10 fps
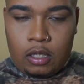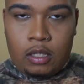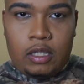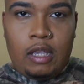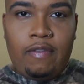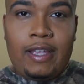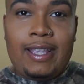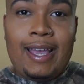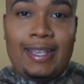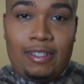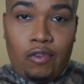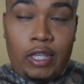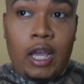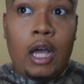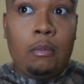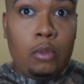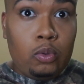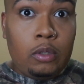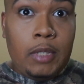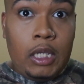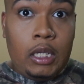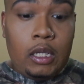stuff like that has really humbled me.